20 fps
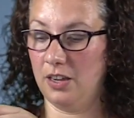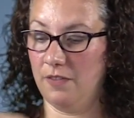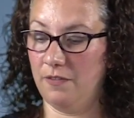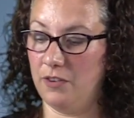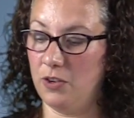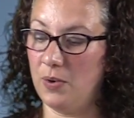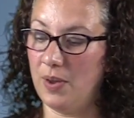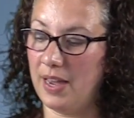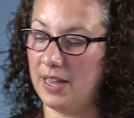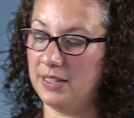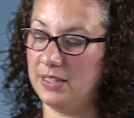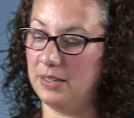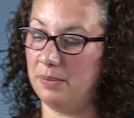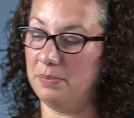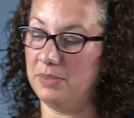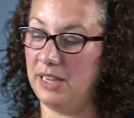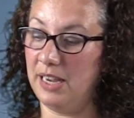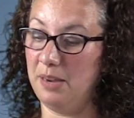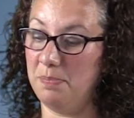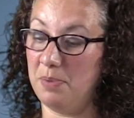If you had
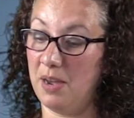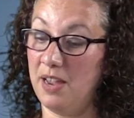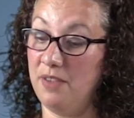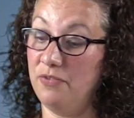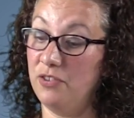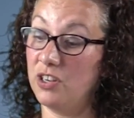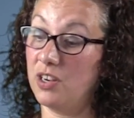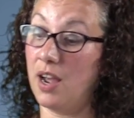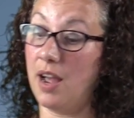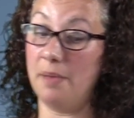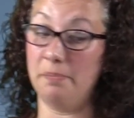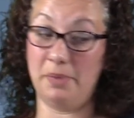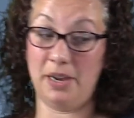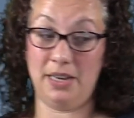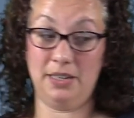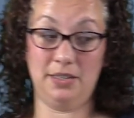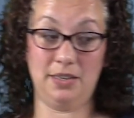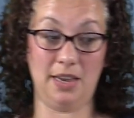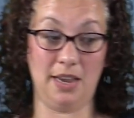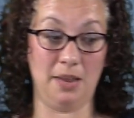some tape, I forgot
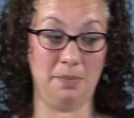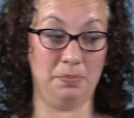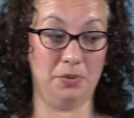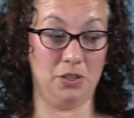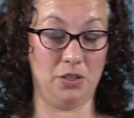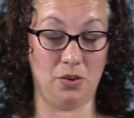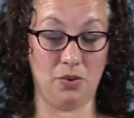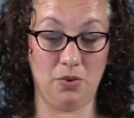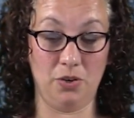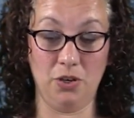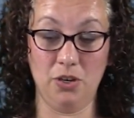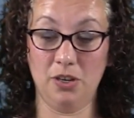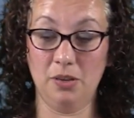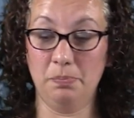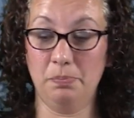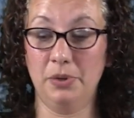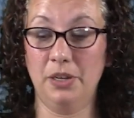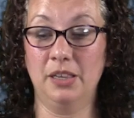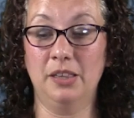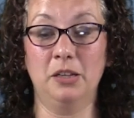my tape, so you
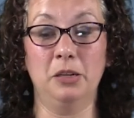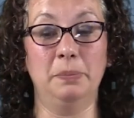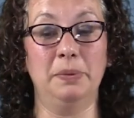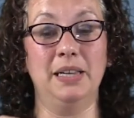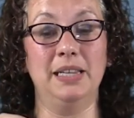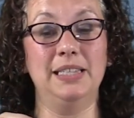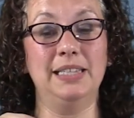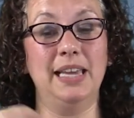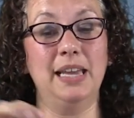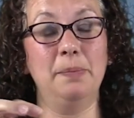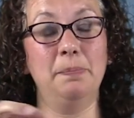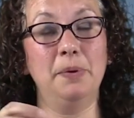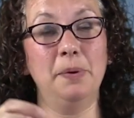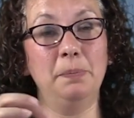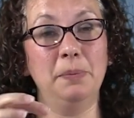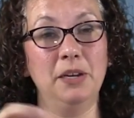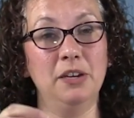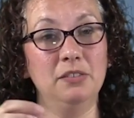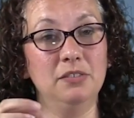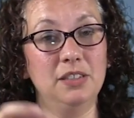can put a little bit of tape
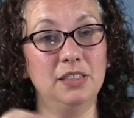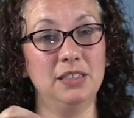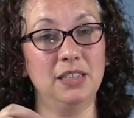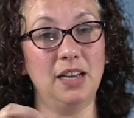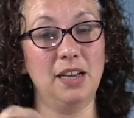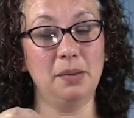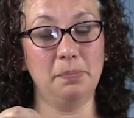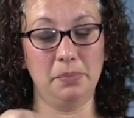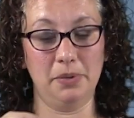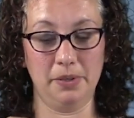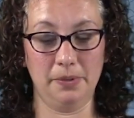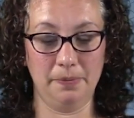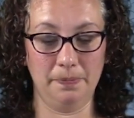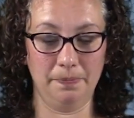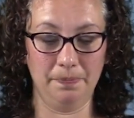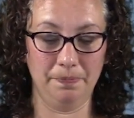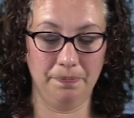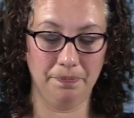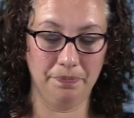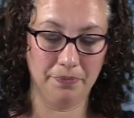up here on the top.
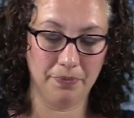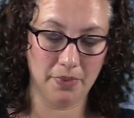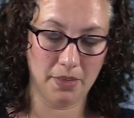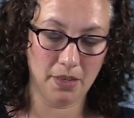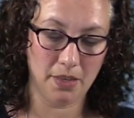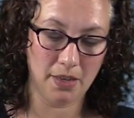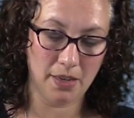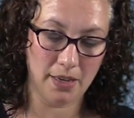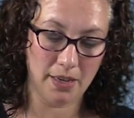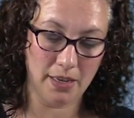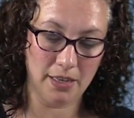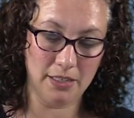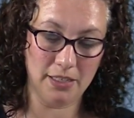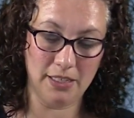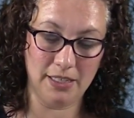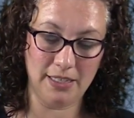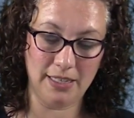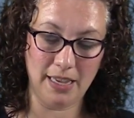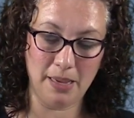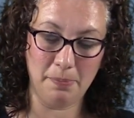And
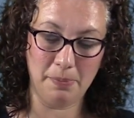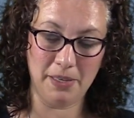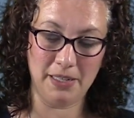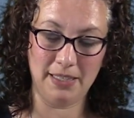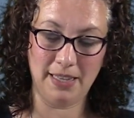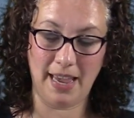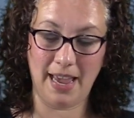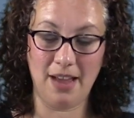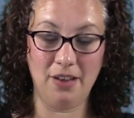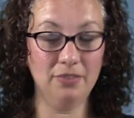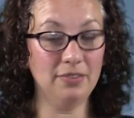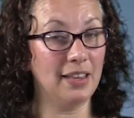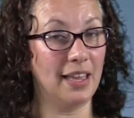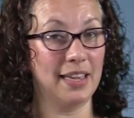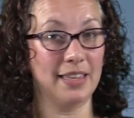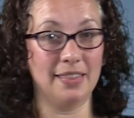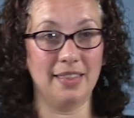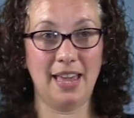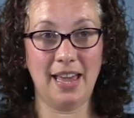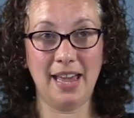just tape it down
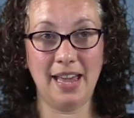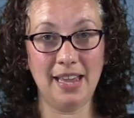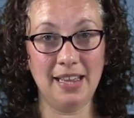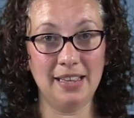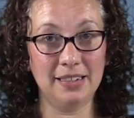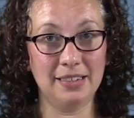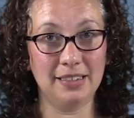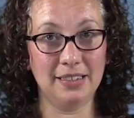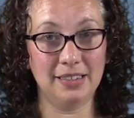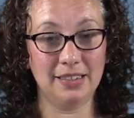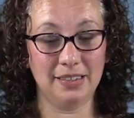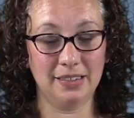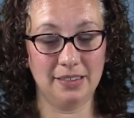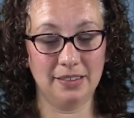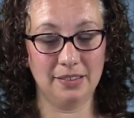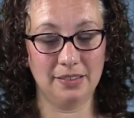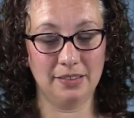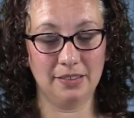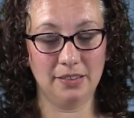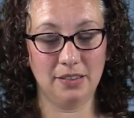like that.
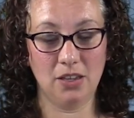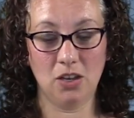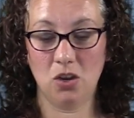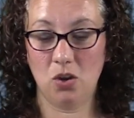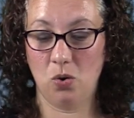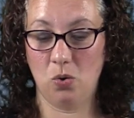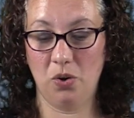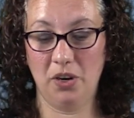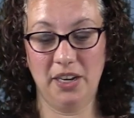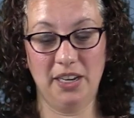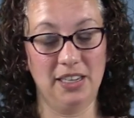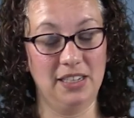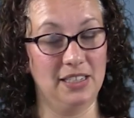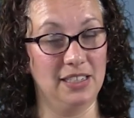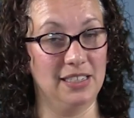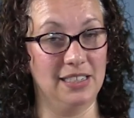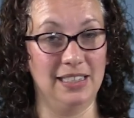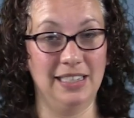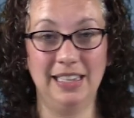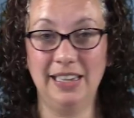Or you can
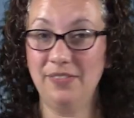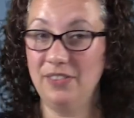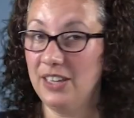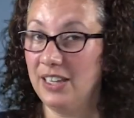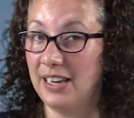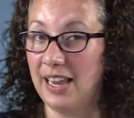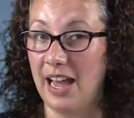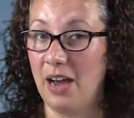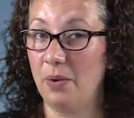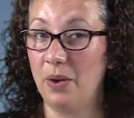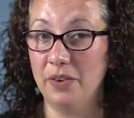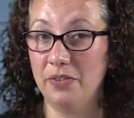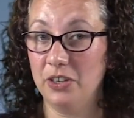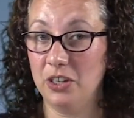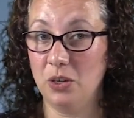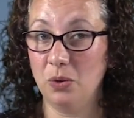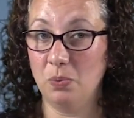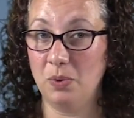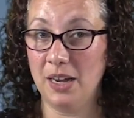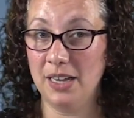just leave it however
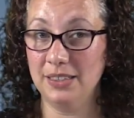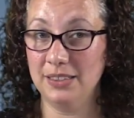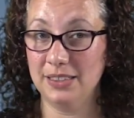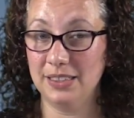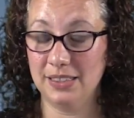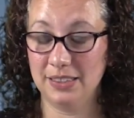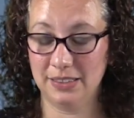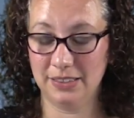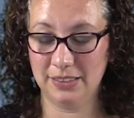you want.